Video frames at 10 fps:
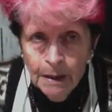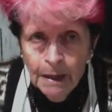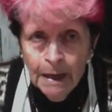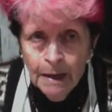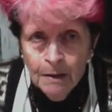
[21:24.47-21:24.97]

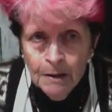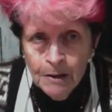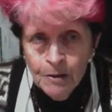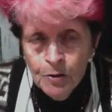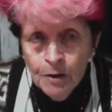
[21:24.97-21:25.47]
And I
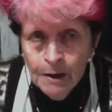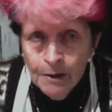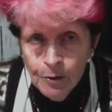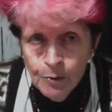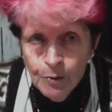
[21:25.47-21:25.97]
did try and
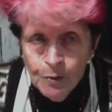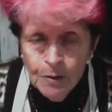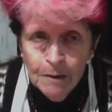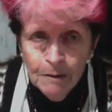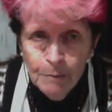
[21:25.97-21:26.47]
use
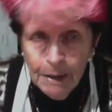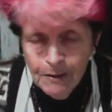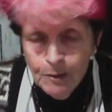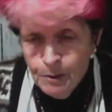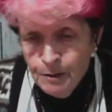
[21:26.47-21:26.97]
the
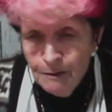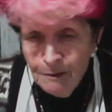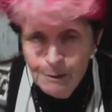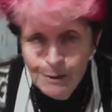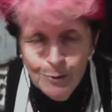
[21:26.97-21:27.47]
basing material,
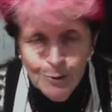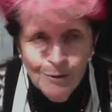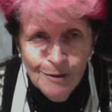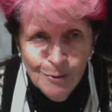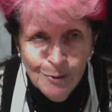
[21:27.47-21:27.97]
which
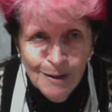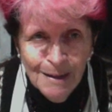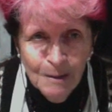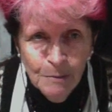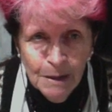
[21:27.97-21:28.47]
you'll see
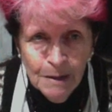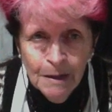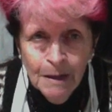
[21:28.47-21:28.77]
in a minute.